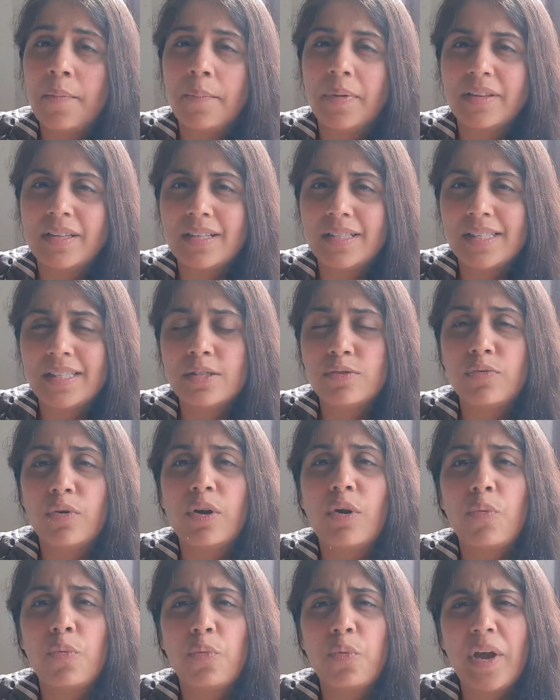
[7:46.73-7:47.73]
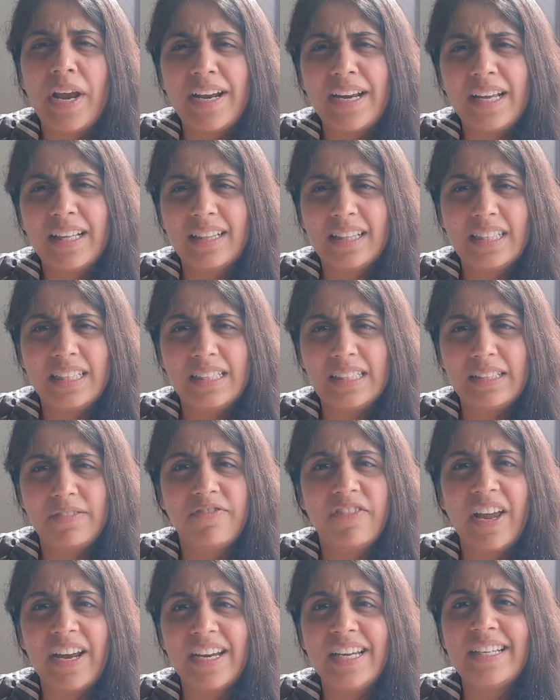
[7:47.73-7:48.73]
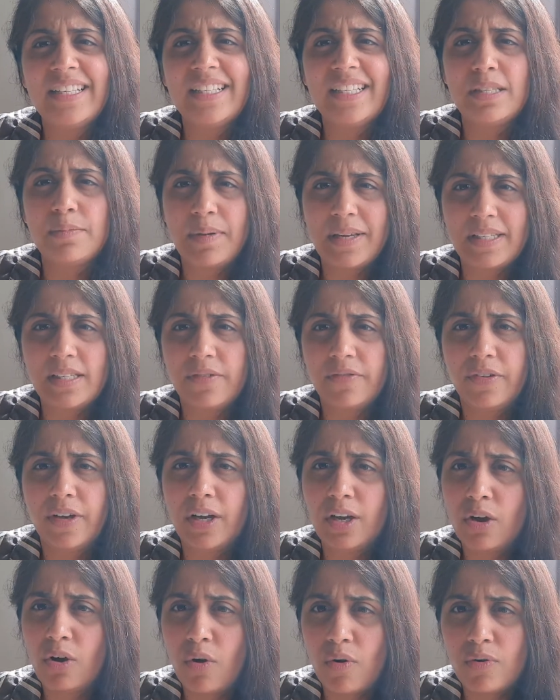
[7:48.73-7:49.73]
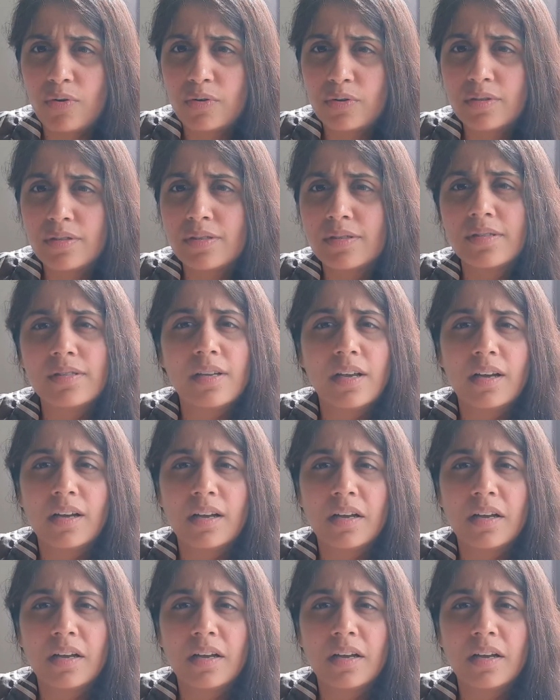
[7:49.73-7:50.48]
But this is for a very specific course.